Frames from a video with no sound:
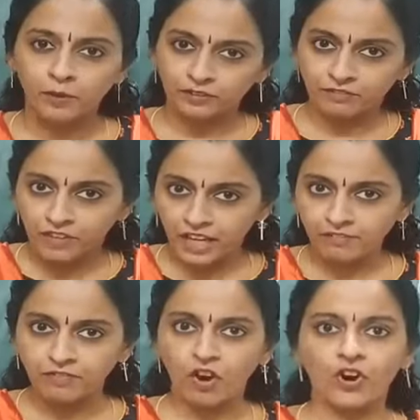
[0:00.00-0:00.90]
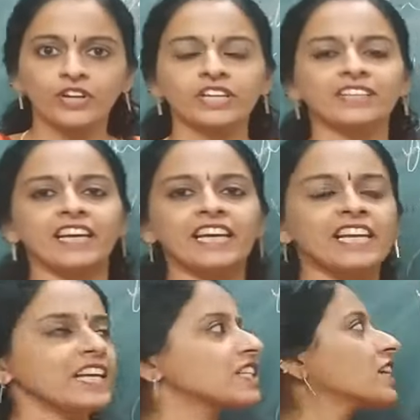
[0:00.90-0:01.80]
about free fall, the
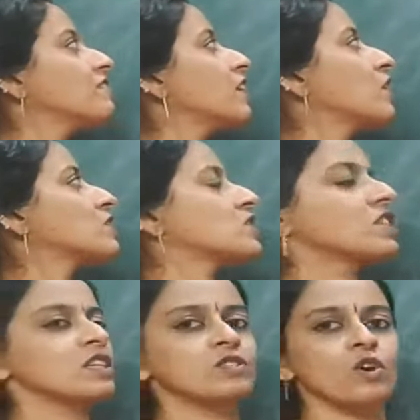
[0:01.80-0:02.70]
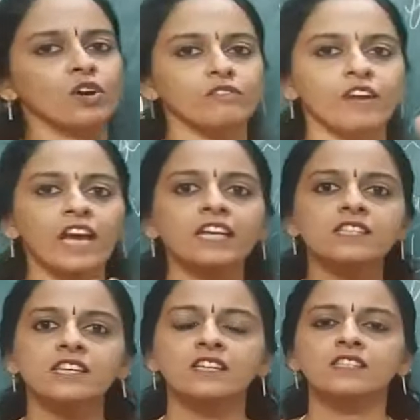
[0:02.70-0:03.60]
initial velocity is
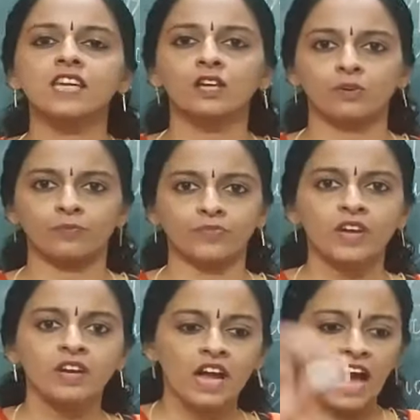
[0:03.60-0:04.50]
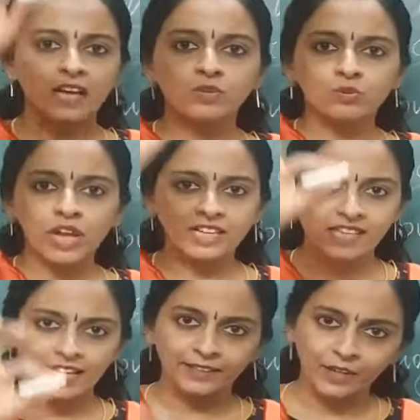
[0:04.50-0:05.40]
always 0. As soon
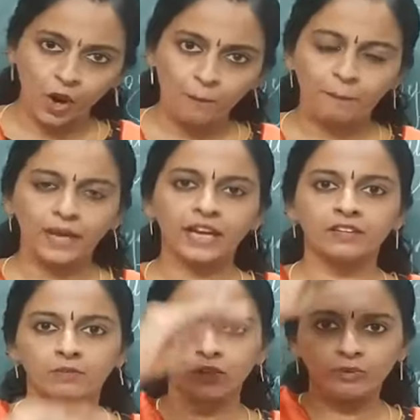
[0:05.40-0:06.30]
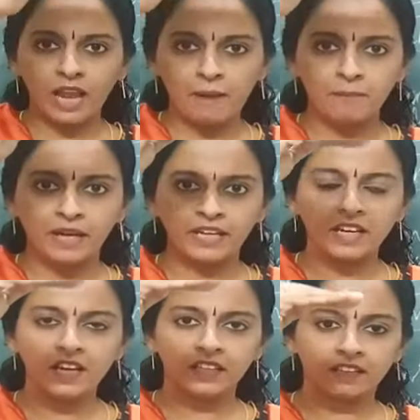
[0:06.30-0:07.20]
as I drop it, what will
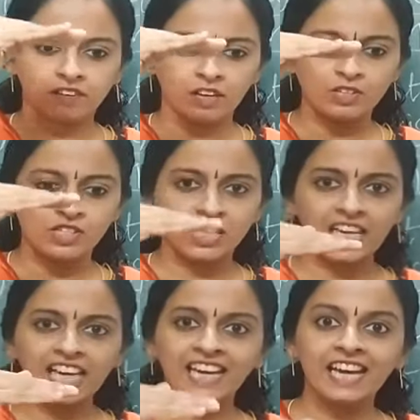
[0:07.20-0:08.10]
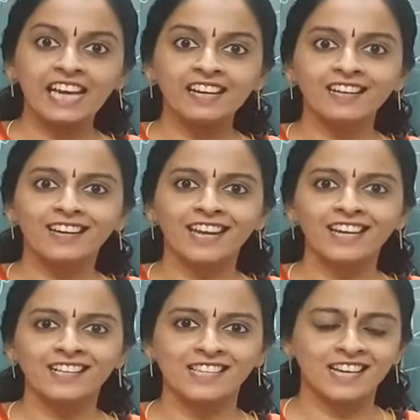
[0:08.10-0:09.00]
happen? The velocity
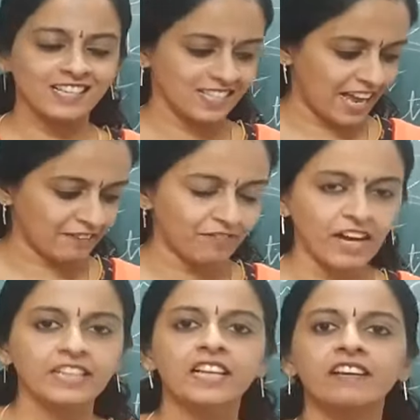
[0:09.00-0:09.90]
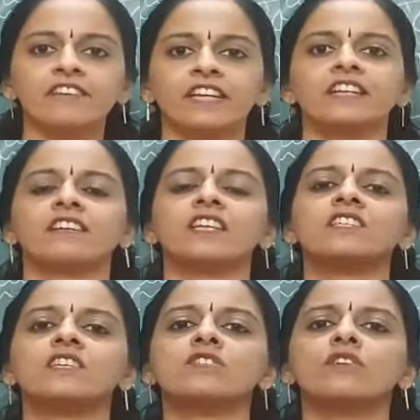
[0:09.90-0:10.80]
increases, and finally when it
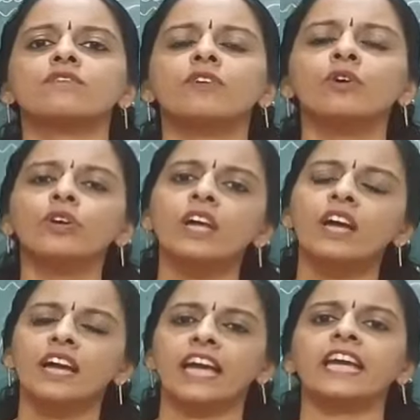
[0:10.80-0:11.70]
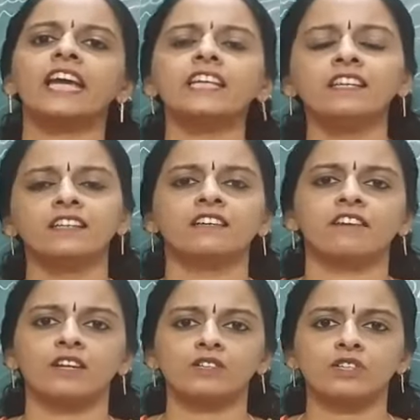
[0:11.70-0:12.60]
reaches the floor, again
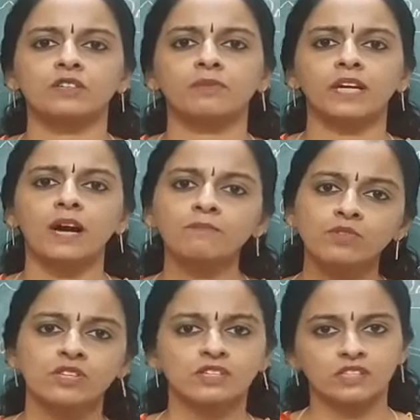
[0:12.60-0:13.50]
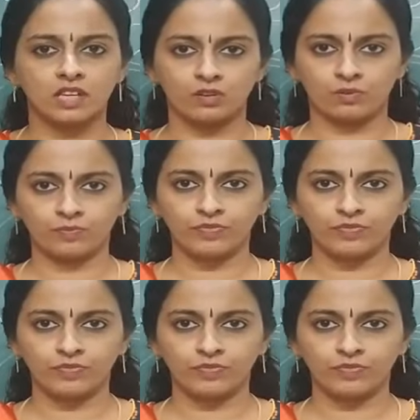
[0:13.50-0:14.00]
the velocity becomes 0.